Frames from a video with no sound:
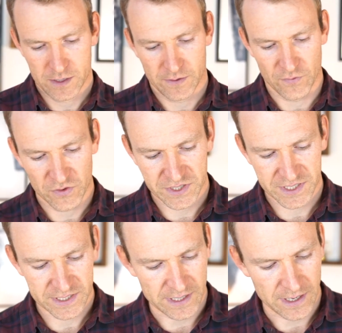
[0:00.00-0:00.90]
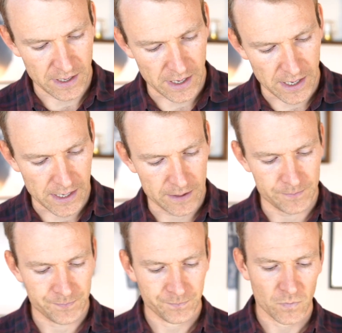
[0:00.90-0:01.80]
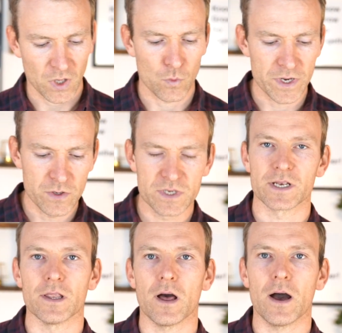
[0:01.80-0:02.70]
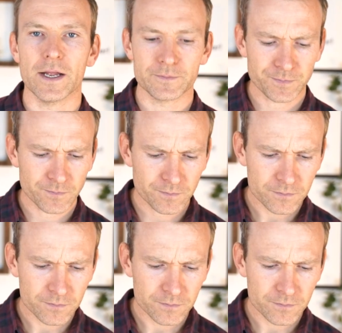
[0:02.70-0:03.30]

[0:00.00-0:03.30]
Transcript: verse. We use it a lot,